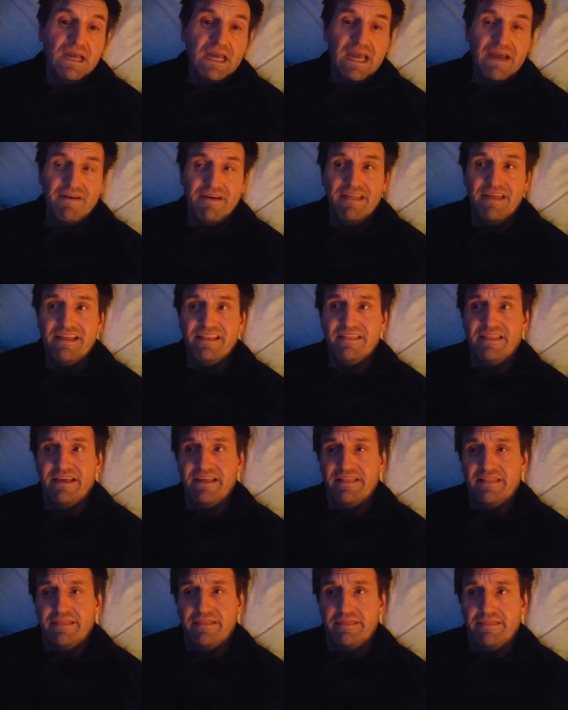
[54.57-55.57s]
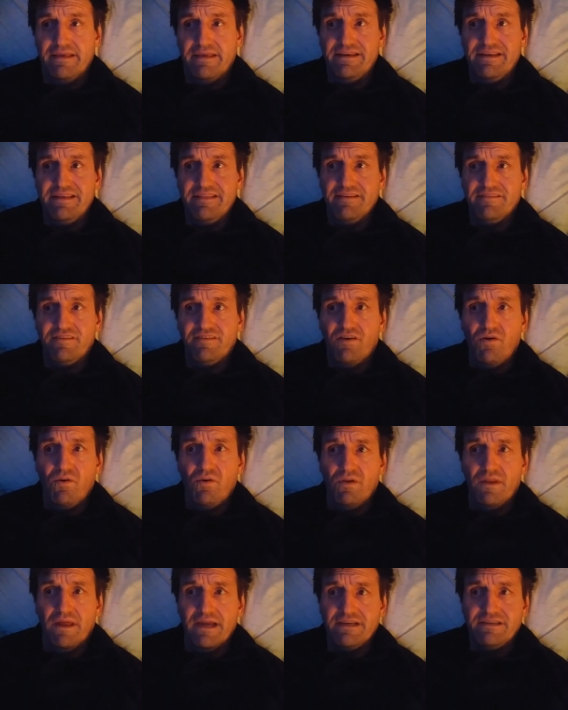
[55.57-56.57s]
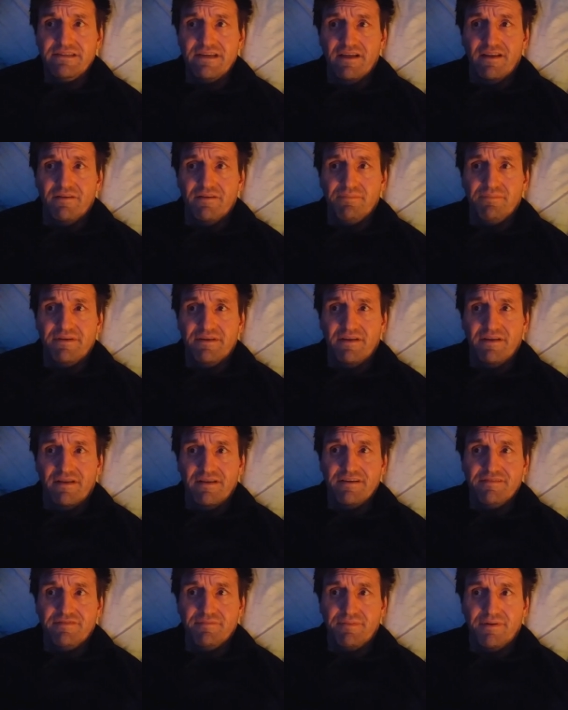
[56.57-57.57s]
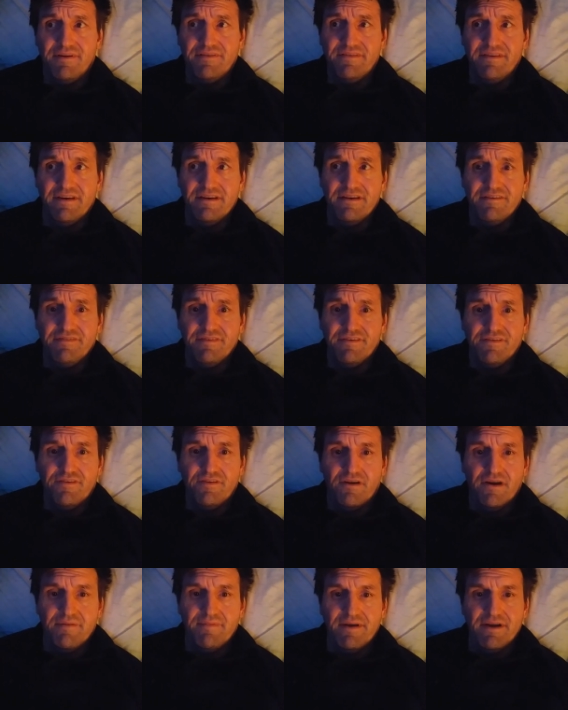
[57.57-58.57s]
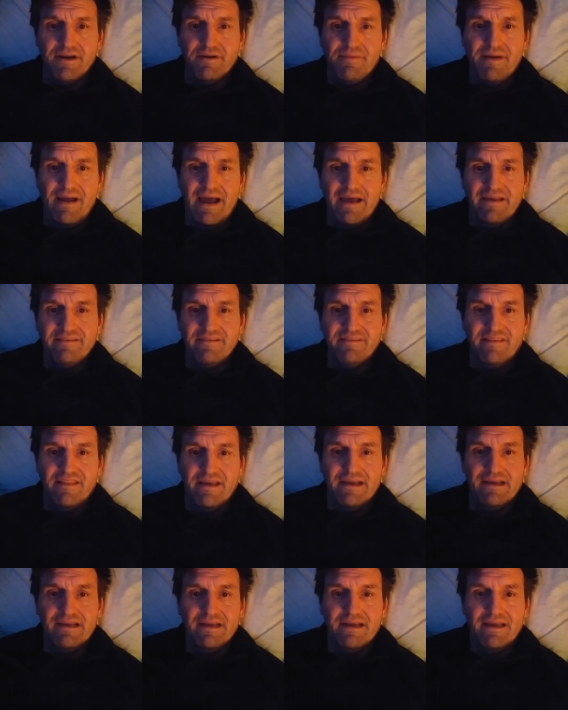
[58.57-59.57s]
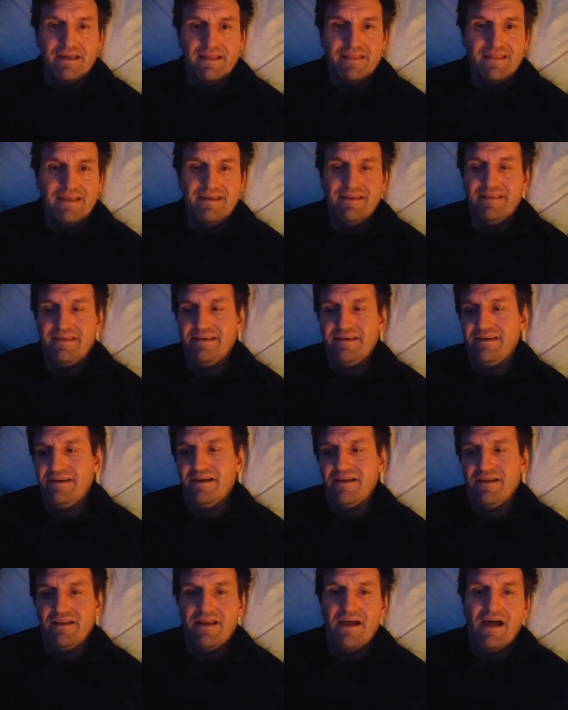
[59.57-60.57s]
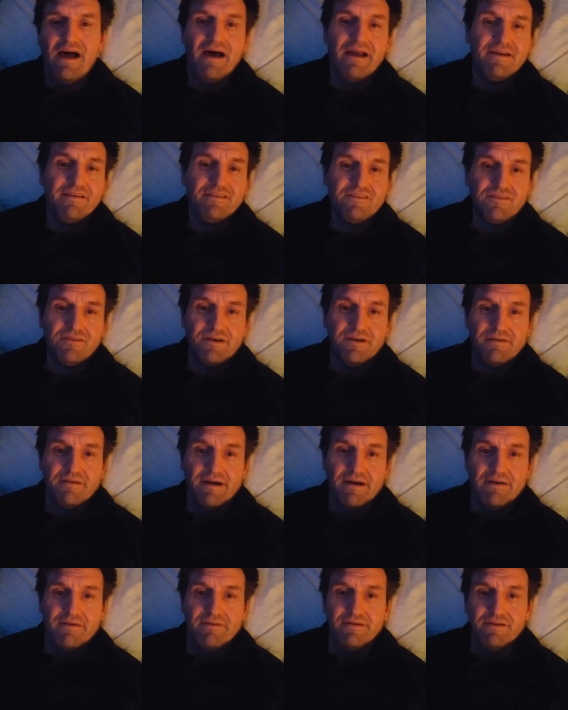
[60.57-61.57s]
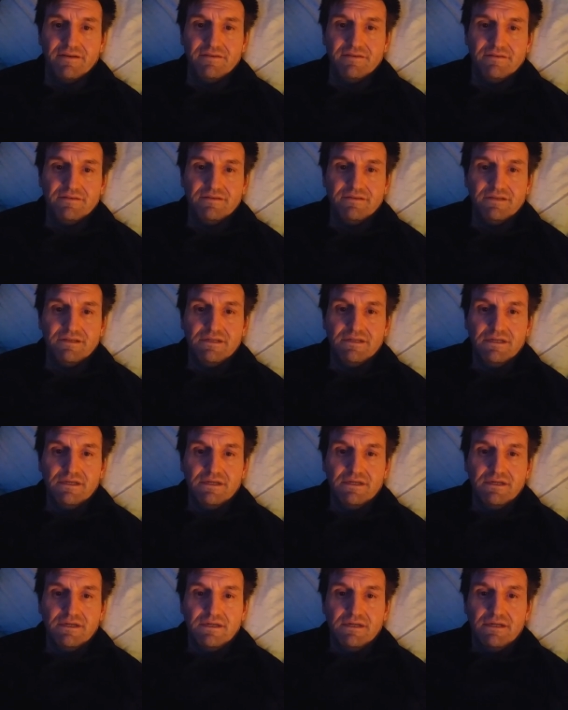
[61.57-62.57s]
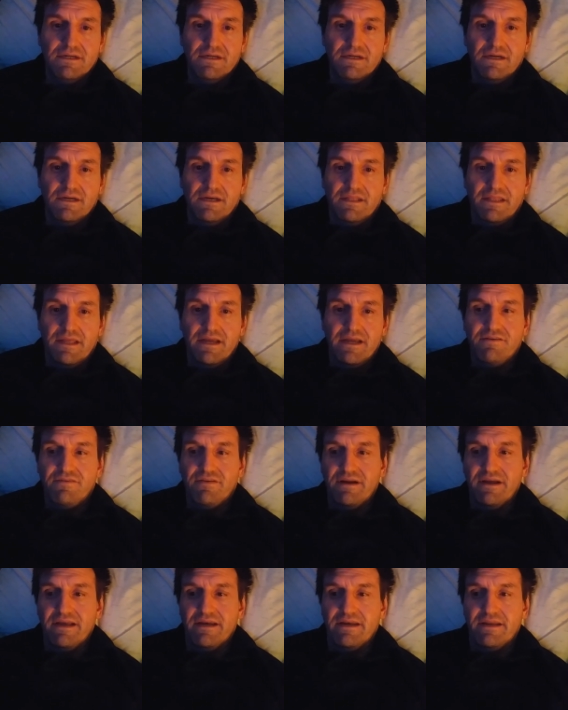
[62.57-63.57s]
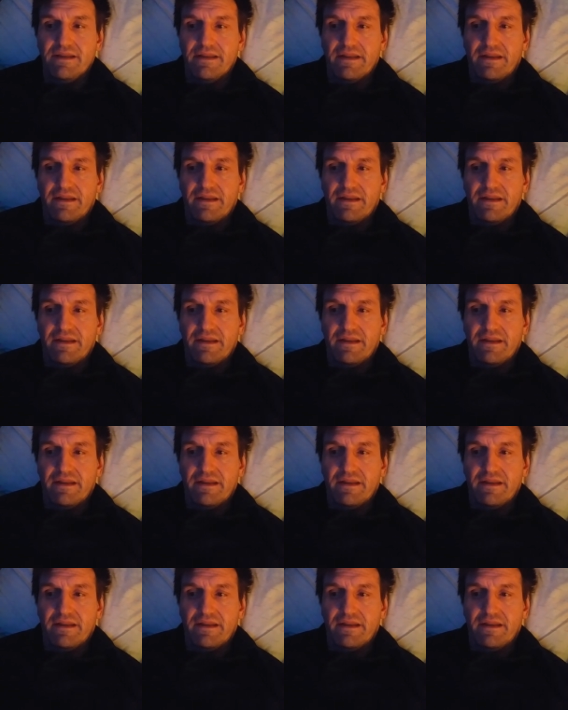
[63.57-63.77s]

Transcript: anyway, they, they they did this whole like tell a, tell a different person a different story about your past thing. They they did a lot of screwing around. They created